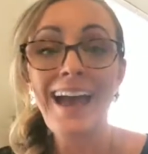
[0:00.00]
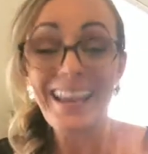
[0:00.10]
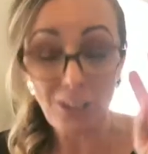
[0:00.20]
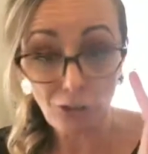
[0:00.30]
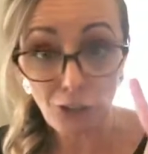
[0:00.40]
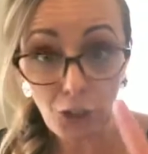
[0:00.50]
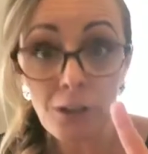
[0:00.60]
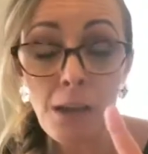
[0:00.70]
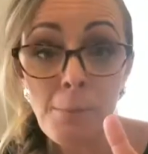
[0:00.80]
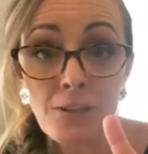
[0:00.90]
Your
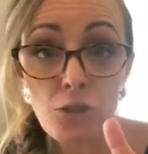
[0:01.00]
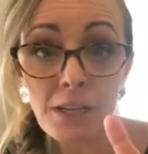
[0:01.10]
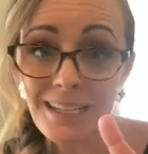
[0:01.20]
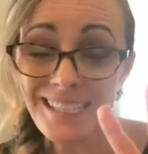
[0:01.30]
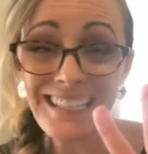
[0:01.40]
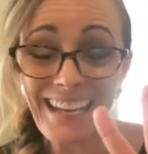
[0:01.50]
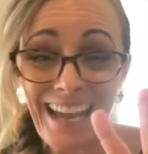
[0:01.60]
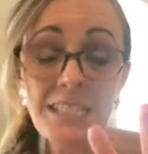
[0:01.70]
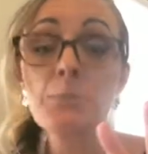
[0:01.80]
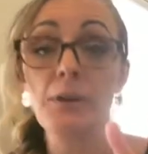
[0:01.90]
learning metric is the
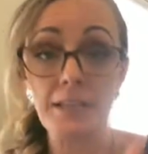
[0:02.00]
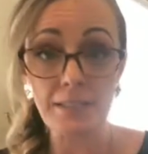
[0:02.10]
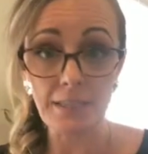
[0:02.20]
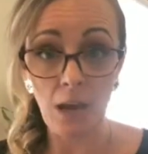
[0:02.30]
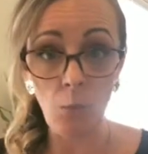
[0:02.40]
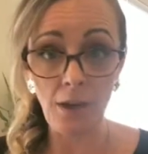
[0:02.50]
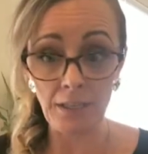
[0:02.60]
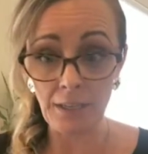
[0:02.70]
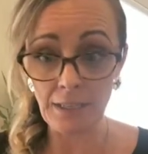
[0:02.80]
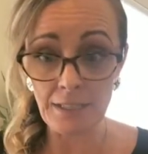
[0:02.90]
next place that I want
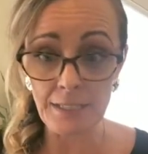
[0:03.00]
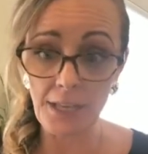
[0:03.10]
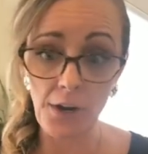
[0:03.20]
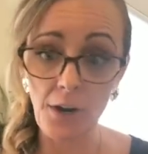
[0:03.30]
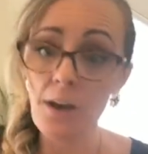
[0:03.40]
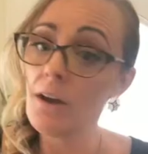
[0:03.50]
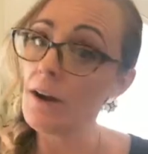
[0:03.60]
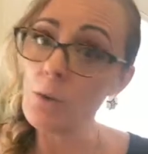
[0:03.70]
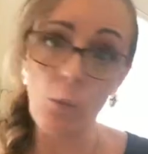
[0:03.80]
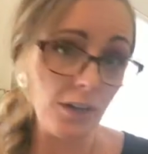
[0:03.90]
you to consider,
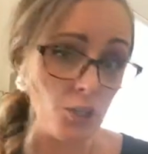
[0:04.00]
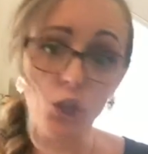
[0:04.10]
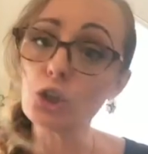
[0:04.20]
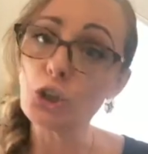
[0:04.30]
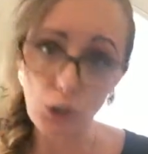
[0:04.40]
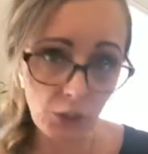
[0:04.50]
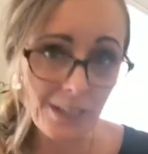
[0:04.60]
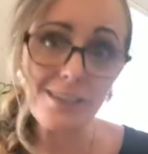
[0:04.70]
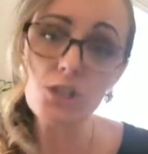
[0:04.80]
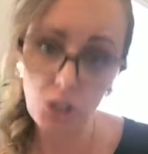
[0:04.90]
right? What did you
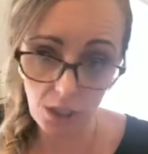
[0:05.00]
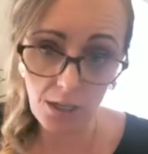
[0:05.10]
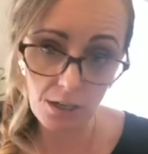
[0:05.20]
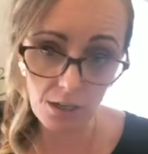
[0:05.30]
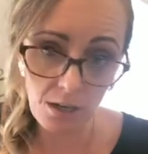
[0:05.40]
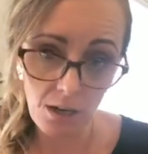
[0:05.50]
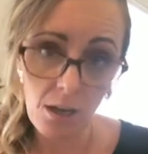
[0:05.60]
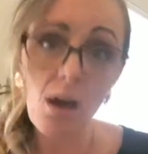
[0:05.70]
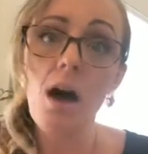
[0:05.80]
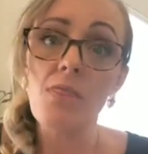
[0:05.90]
learn this year
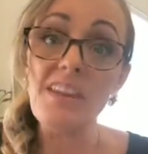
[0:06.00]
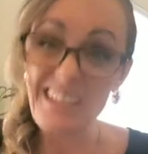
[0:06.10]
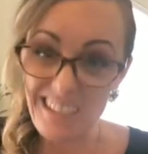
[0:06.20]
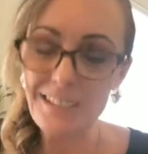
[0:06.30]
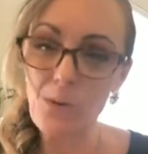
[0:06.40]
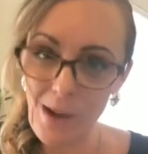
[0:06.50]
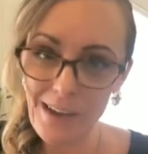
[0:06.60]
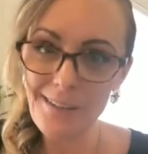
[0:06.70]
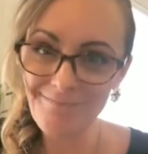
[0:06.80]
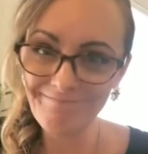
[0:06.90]
the easy
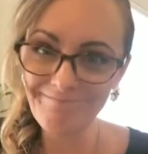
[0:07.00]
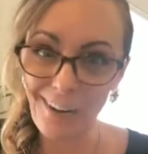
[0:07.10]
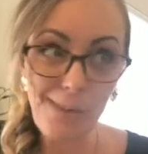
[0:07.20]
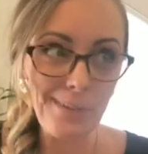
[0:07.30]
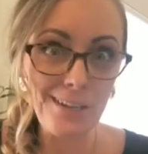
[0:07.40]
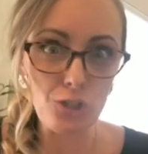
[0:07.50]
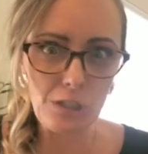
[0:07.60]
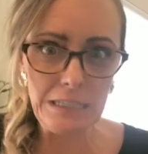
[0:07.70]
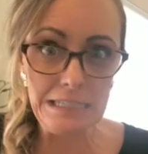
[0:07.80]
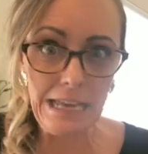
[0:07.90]
way, right? Because
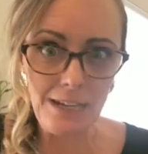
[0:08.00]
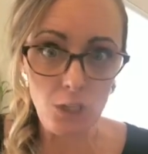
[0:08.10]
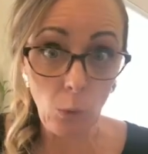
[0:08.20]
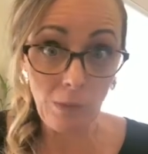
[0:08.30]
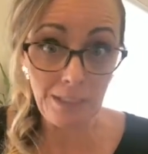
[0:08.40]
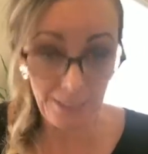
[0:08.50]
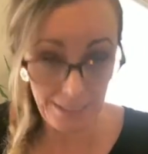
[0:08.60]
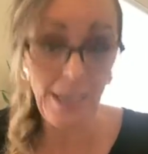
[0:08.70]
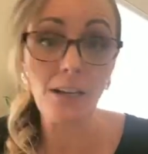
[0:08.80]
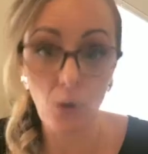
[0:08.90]
you decided you wanted to
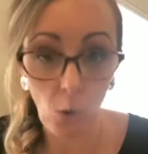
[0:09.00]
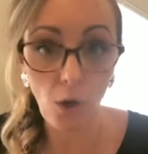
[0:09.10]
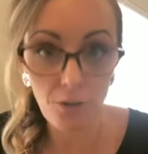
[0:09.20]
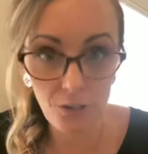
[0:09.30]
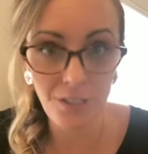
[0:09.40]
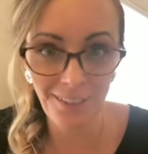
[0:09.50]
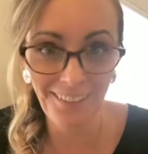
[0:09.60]
take a course.